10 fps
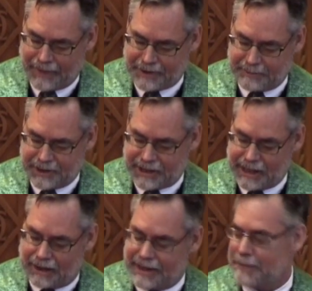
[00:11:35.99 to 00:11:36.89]
especially
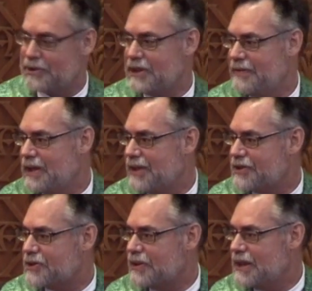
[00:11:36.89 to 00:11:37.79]
our neighbors living on the
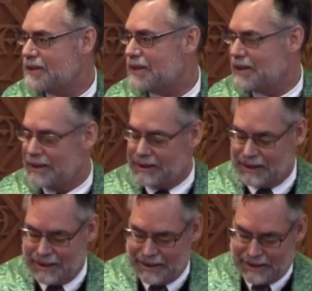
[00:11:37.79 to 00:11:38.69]
streets and in
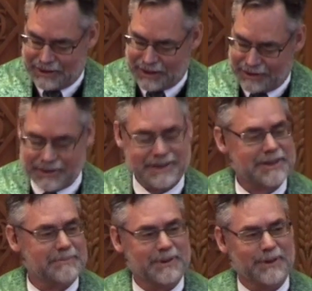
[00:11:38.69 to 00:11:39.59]
shelter. It's a
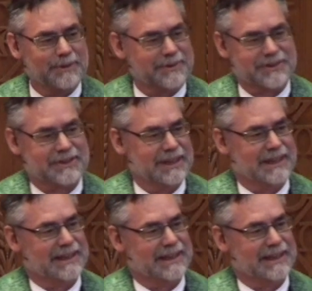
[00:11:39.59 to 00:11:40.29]
beautiful scene.